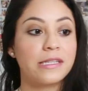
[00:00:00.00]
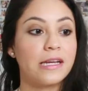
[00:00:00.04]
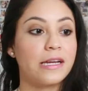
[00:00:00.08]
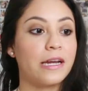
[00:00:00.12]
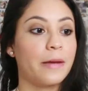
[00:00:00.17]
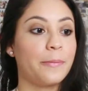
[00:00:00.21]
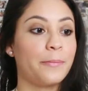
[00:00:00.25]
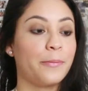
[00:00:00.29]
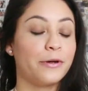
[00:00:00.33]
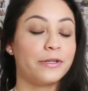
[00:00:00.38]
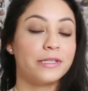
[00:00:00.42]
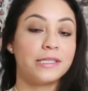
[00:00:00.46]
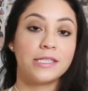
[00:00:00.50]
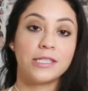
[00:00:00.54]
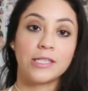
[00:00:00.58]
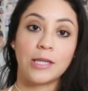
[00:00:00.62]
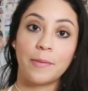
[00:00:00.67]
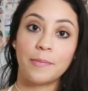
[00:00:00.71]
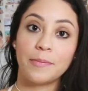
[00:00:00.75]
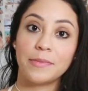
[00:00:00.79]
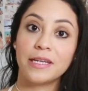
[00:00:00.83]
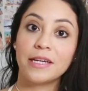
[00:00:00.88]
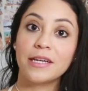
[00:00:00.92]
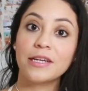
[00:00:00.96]
then I put
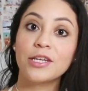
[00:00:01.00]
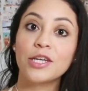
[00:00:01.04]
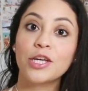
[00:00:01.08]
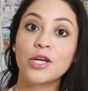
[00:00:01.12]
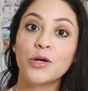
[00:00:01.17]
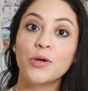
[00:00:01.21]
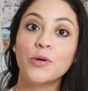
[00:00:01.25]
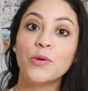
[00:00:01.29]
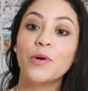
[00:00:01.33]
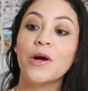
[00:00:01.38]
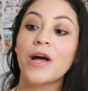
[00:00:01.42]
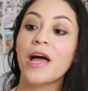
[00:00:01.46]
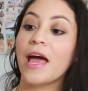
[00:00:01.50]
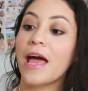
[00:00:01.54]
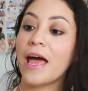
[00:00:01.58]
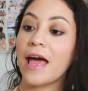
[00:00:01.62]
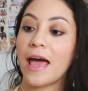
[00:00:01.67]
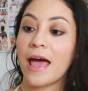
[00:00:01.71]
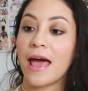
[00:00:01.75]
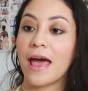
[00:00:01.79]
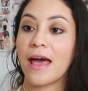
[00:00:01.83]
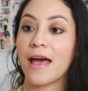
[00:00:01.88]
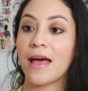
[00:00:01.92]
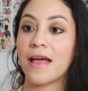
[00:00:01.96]
something new
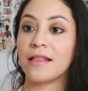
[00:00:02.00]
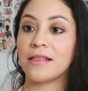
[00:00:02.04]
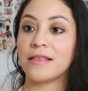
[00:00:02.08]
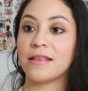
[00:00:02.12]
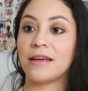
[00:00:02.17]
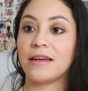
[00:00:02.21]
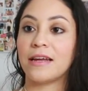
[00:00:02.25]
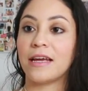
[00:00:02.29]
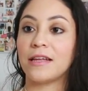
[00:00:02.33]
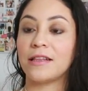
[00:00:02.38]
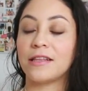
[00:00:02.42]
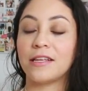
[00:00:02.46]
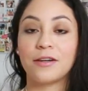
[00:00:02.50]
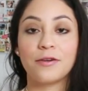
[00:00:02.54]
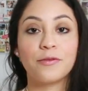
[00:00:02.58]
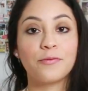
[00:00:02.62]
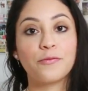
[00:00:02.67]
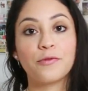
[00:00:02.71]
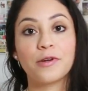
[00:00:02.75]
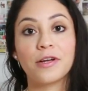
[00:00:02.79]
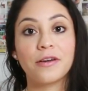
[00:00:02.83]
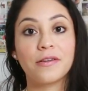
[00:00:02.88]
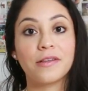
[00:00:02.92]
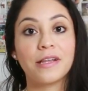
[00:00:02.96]
and then I
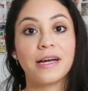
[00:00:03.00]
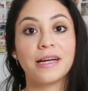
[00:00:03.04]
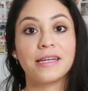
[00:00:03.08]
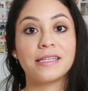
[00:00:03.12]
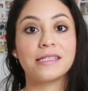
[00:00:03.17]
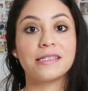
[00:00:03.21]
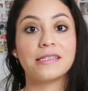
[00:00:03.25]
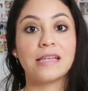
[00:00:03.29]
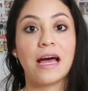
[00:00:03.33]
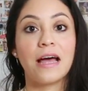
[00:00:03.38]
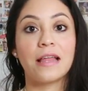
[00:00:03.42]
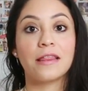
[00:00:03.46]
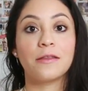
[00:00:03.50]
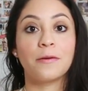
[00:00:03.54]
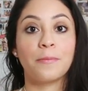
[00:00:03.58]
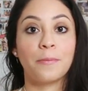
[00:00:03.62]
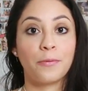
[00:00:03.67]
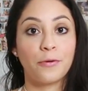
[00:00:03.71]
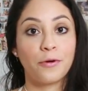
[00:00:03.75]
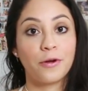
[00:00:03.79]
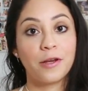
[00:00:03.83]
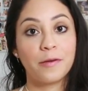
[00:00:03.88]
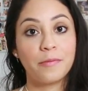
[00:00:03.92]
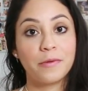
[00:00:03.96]
didn't realize that the
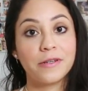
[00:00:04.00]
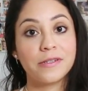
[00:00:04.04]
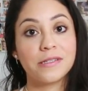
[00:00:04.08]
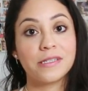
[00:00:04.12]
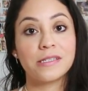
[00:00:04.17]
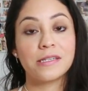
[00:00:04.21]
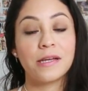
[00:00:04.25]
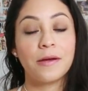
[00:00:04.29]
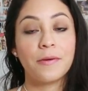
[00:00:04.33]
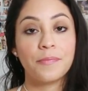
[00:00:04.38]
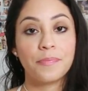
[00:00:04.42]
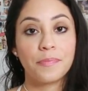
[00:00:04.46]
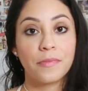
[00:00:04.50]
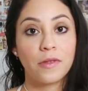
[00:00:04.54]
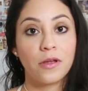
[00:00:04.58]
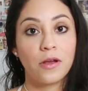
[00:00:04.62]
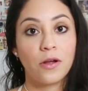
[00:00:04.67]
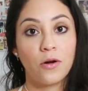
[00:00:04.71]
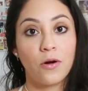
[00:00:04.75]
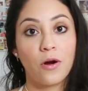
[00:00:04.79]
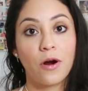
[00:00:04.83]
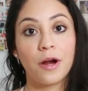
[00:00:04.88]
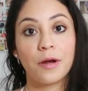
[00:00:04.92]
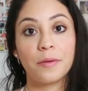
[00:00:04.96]
previous
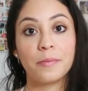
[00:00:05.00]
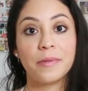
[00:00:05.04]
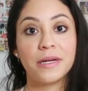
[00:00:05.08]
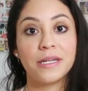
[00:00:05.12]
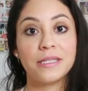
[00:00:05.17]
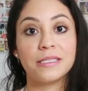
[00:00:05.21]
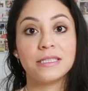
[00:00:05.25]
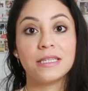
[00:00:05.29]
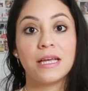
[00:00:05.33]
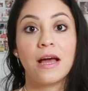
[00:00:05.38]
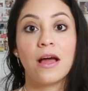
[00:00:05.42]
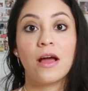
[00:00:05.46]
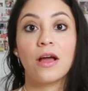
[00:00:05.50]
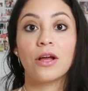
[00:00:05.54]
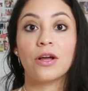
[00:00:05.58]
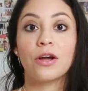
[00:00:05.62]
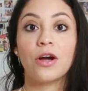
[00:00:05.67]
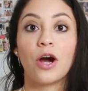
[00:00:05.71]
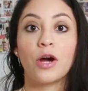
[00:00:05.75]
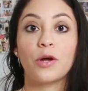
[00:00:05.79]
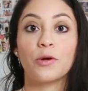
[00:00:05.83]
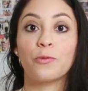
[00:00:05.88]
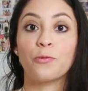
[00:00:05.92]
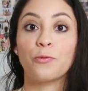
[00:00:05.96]
garment
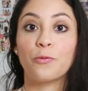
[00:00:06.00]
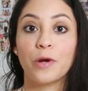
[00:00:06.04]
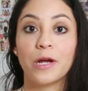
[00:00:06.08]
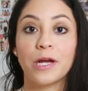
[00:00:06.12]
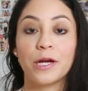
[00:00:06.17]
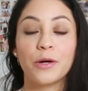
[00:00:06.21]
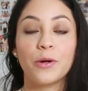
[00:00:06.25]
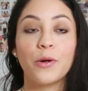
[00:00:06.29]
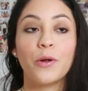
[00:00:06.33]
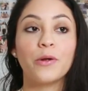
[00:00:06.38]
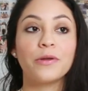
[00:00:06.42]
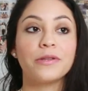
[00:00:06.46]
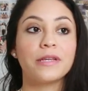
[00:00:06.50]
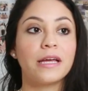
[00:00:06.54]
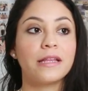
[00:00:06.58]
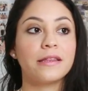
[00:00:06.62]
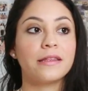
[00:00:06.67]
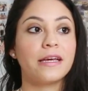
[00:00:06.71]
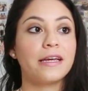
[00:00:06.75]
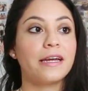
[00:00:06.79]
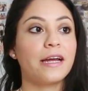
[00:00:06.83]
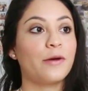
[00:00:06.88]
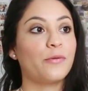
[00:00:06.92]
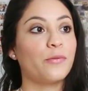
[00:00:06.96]
got wrinkled
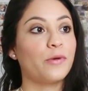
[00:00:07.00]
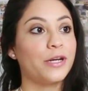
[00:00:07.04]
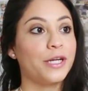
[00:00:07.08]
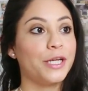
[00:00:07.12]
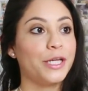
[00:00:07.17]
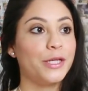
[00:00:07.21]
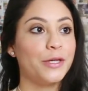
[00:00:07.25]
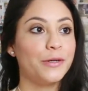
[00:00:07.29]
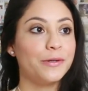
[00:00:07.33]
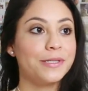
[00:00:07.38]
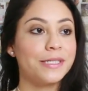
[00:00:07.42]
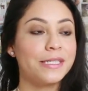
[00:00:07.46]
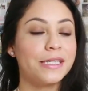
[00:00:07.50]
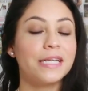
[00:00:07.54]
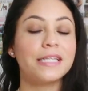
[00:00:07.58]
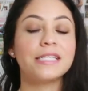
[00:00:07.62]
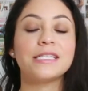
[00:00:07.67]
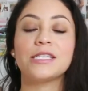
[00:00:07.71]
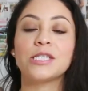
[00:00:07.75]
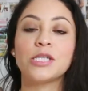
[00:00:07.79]
and then I want to use it.